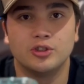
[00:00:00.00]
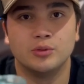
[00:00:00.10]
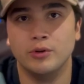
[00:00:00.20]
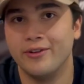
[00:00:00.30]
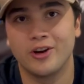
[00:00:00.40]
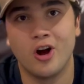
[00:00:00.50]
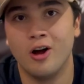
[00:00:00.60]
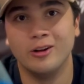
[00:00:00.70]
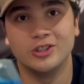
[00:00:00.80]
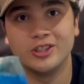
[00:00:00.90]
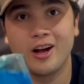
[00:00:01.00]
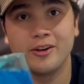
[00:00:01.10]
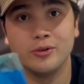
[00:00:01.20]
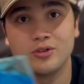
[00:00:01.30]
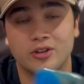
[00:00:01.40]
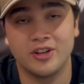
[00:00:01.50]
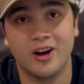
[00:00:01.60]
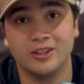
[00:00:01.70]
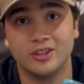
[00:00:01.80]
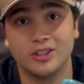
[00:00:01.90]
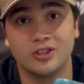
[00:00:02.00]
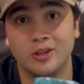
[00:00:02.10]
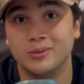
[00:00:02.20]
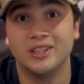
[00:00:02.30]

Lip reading: just moving to college and got to use the Dawn dish soap